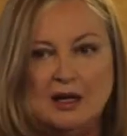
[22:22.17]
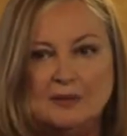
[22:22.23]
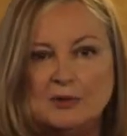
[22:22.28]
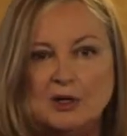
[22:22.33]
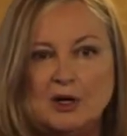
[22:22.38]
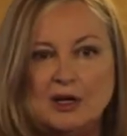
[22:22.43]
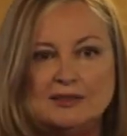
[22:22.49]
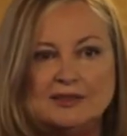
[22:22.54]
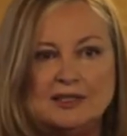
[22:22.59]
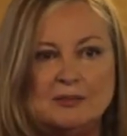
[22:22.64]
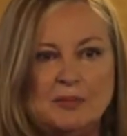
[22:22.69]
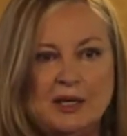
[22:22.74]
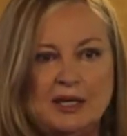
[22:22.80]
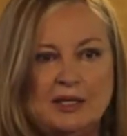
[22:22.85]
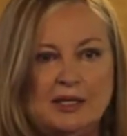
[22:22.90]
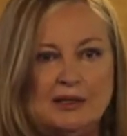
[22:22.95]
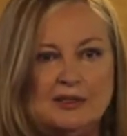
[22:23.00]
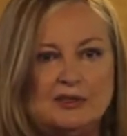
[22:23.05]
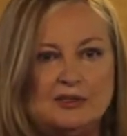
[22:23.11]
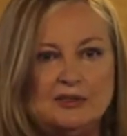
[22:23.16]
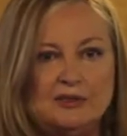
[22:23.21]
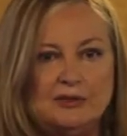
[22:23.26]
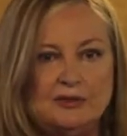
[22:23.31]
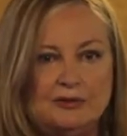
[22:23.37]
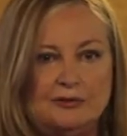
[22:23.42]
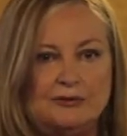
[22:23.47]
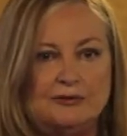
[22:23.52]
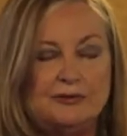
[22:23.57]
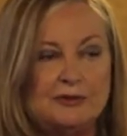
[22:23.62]
causing many
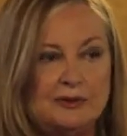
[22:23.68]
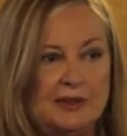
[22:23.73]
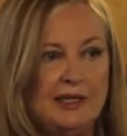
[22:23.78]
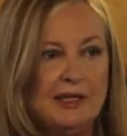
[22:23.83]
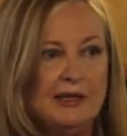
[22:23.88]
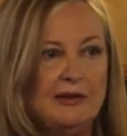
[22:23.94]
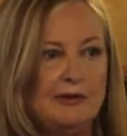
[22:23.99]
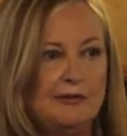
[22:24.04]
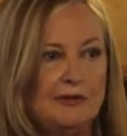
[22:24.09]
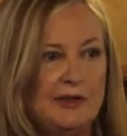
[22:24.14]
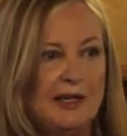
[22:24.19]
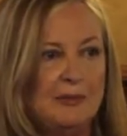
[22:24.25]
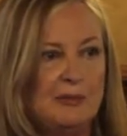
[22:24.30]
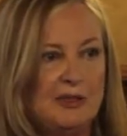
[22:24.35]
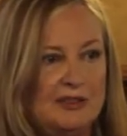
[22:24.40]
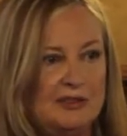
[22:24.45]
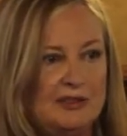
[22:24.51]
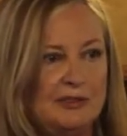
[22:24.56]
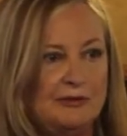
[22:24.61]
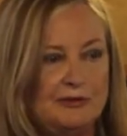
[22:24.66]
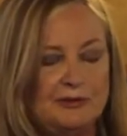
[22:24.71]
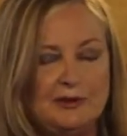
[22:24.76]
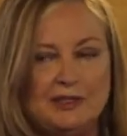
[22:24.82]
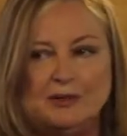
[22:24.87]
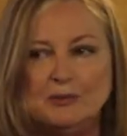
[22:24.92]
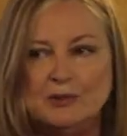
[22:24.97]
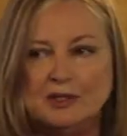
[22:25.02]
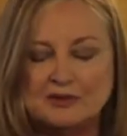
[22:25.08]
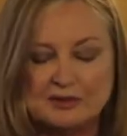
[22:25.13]
to flee, the families to
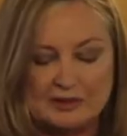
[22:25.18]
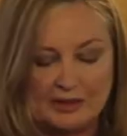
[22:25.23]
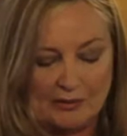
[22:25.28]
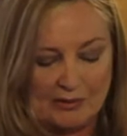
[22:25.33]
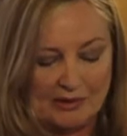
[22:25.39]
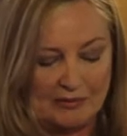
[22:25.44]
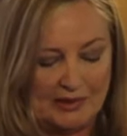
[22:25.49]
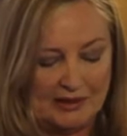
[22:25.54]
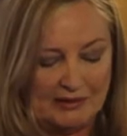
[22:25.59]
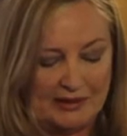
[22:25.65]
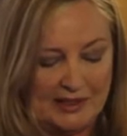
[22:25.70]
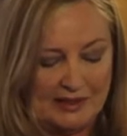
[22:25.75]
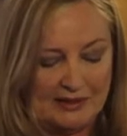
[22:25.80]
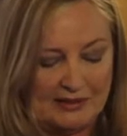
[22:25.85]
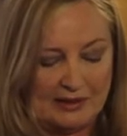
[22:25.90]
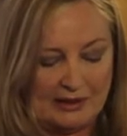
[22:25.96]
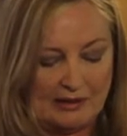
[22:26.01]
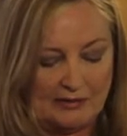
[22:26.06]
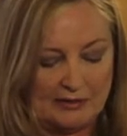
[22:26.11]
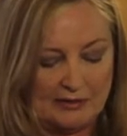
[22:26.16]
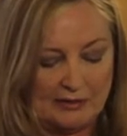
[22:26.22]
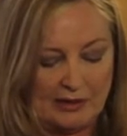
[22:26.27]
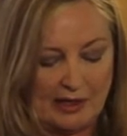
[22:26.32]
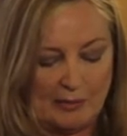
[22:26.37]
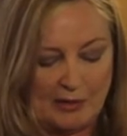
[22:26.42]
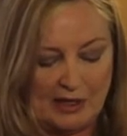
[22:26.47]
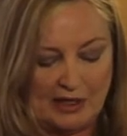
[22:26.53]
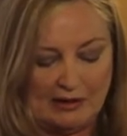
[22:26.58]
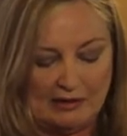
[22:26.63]
flee once they were released after
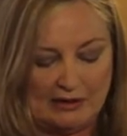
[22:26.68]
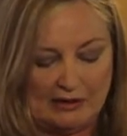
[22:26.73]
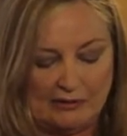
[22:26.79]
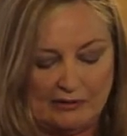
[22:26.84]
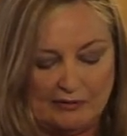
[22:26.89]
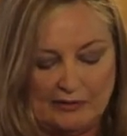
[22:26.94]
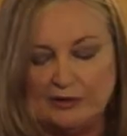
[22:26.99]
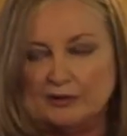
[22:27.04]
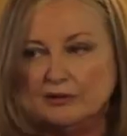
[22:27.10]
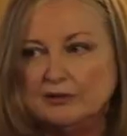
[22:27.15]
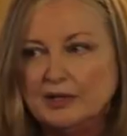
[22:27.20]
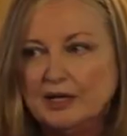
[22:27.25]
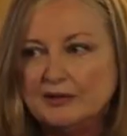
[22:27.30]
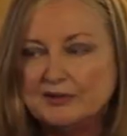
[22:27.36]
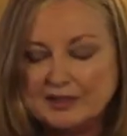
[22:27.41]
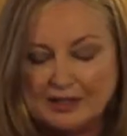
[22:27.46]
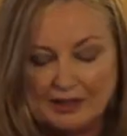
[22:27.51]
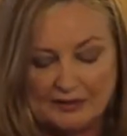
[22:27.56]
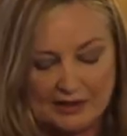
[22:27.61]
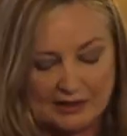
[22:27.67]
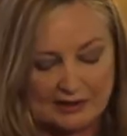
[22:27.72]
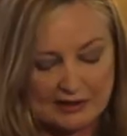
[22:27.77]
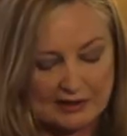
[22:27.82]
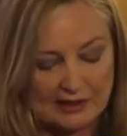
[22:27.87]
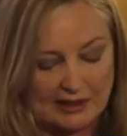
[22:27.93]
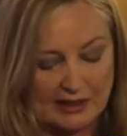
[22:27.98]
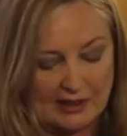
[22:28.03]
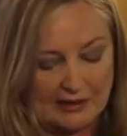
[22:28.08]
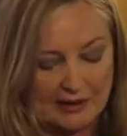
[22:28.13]
they paid over their life
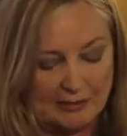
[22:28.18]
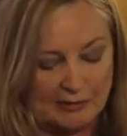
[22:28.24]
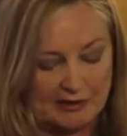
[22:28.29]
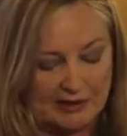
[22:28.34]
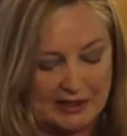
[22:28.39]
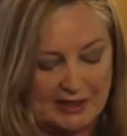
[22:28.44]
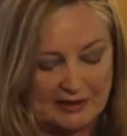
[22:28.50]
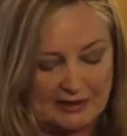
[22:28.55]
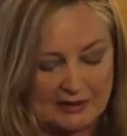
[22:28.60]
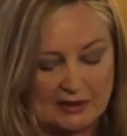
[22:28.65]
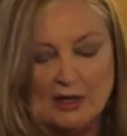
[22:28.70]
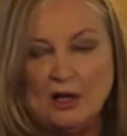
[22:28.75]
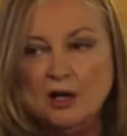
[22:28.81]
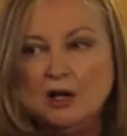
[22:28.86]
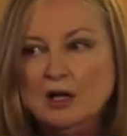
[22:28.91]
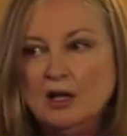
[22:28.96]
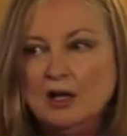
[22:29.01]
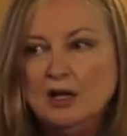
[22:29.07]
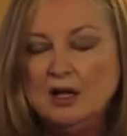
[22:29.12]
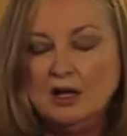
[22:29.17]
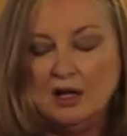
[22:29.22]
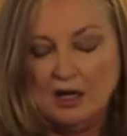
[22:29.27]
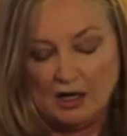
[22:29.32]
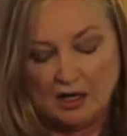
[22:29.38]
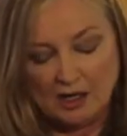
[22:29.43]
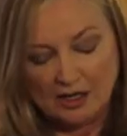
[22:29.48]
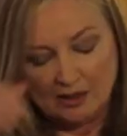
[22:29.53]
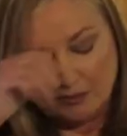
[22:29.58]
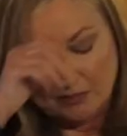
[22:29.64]
savings to get them released.
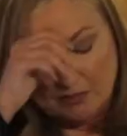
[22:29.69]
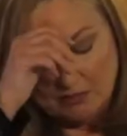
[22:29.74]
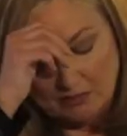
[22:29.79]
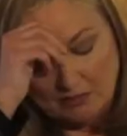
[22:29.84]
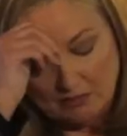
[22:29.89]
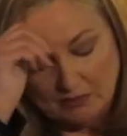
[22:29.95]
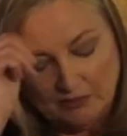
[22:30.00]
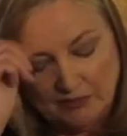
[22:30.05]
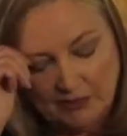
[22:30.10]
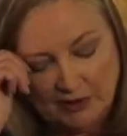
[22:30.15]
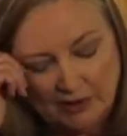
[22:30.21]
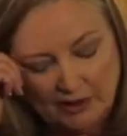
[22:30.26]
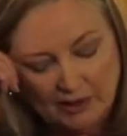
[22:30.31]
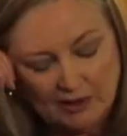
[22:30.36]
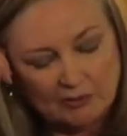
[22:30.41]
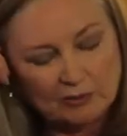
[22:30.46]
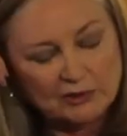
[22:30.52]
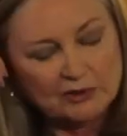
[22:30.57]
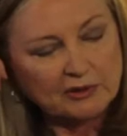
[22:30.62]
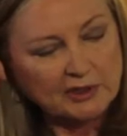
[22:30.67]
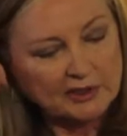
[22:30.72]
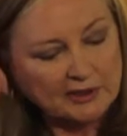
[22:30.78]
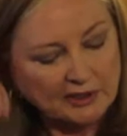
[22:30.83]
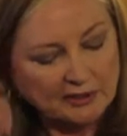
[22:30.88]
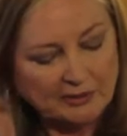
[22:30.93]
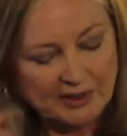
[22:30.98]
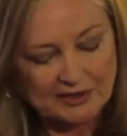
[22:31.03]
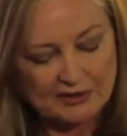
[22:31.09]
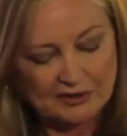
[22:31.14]
During
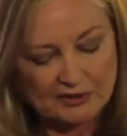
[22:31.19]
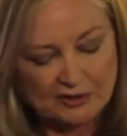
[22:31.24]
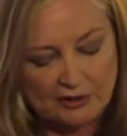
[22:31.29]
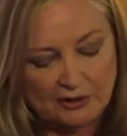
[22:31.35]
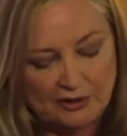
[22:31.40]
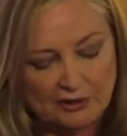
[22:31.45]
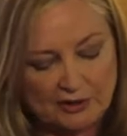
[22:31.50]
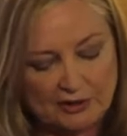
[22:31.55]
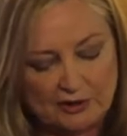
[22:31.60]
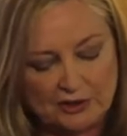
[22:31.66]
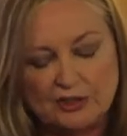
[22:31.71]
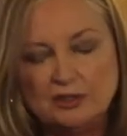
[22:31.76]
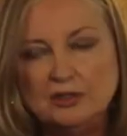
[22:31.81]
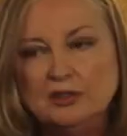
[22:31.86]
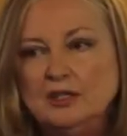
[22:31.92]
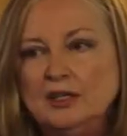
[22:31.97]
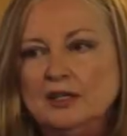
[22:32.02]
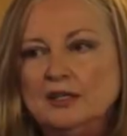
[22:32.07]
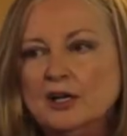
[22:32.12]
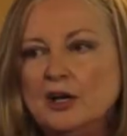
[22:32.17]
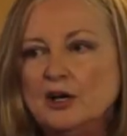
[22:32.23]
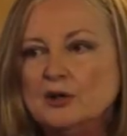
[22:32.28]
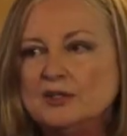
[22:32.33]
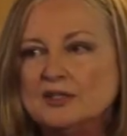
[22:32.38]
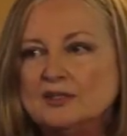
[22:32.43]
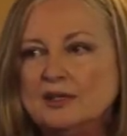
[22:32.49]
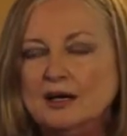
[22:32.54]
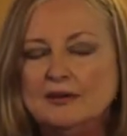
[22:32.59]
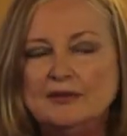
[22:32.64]
the U.S. surge in
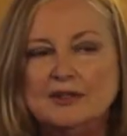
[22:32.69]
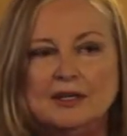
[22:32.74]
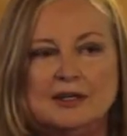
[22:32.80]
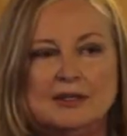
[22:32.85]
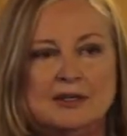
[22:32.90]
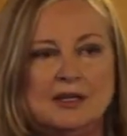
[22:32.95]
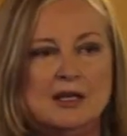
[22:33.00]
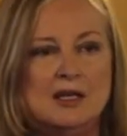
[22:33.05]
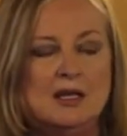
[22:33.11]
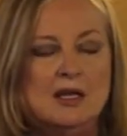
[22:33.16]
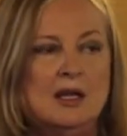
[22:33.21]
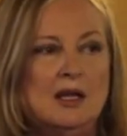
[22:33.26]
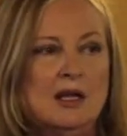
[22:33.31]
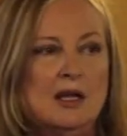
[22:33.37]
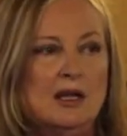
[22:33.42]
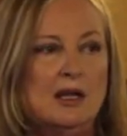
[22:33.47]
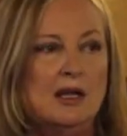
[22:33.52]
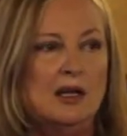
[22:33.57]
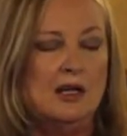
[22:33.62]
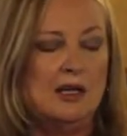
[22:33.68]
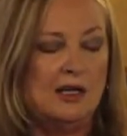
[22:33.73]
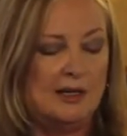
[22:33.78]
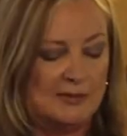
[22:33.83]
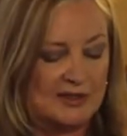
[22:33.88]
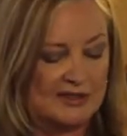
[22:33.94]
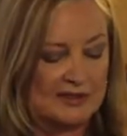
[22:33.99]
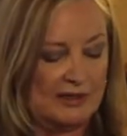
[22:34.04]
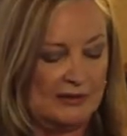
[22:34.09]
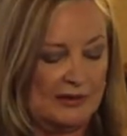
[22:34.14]
07,
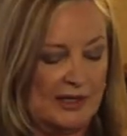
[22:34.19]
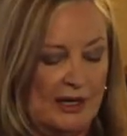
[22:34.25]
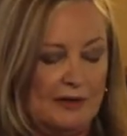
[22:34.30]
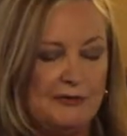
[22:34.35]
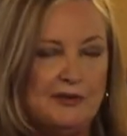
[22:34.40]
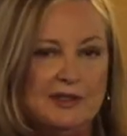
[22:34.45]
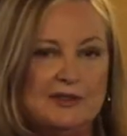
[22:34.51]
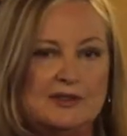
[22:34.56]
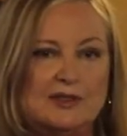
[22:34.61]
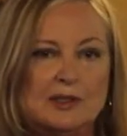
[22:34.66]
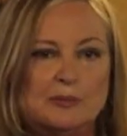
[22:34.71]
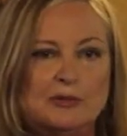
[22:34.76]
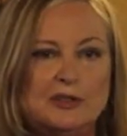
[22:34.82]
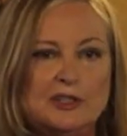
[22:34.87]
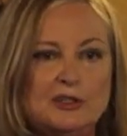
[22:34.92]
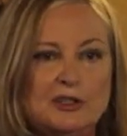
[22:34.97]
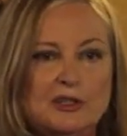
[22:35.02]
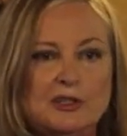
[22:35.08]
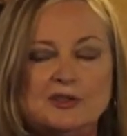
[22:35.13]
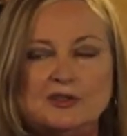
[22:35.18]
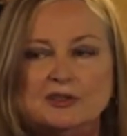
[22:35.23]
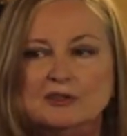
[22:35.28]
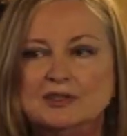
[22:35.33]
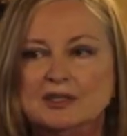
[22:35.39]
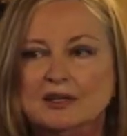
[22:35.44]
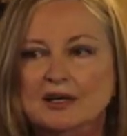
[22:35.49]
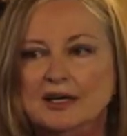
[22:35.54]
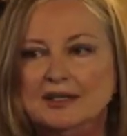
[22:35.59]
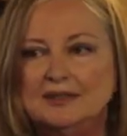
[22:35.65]
Salafis, the precursor
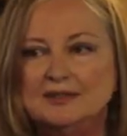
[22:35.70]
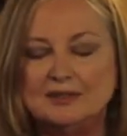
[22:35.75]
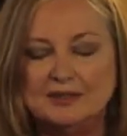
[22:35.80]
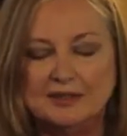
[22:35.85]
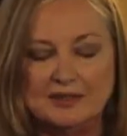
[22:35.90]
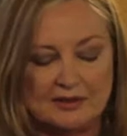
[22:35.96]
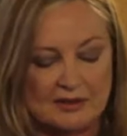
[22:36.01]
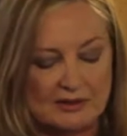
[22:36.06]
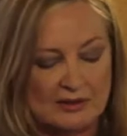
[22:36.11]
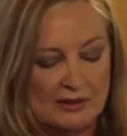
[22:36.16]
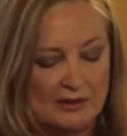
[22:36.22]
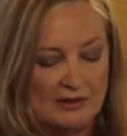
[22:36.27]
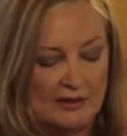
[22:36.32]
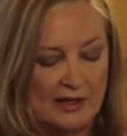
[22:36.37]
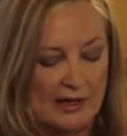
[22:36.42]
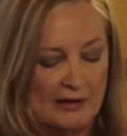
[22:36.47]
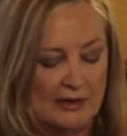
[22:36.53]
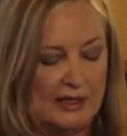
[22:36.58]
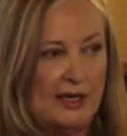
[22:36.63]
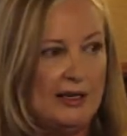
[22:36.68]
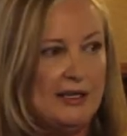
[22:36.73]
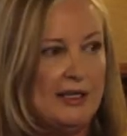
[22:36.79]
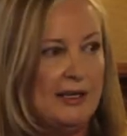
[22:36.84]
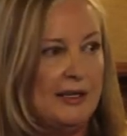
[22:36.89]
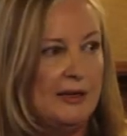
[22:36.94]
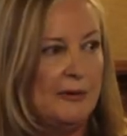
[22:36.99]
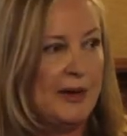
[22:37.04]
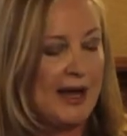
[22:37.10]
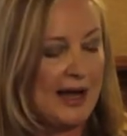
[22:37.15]
to ISIS, al-Qaeda
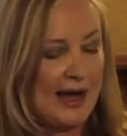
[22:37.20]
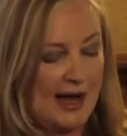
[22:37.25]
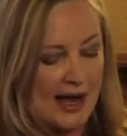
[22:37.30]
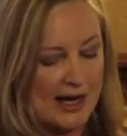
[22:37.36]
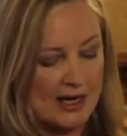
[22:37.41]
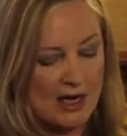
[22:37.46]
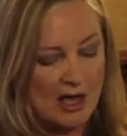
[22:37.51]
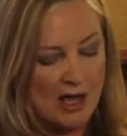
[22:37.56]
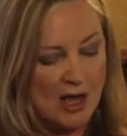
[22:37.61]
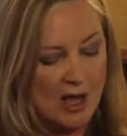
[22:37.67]
in Iraq,